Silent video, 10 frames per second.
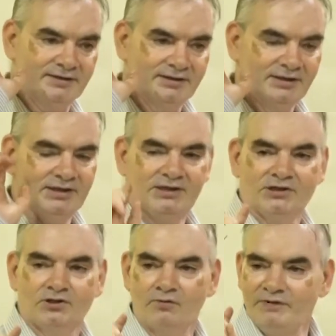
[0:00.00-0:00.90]
Right?
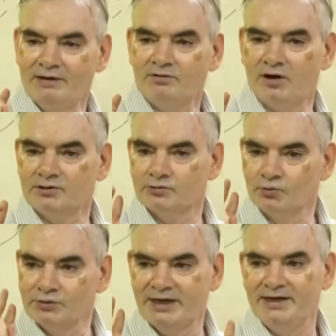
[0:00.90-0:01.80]
So we
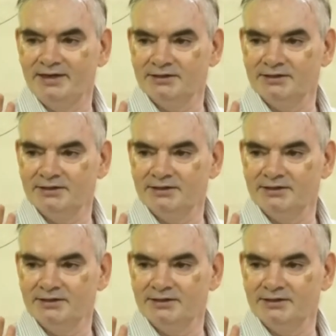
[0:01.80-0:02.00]
have got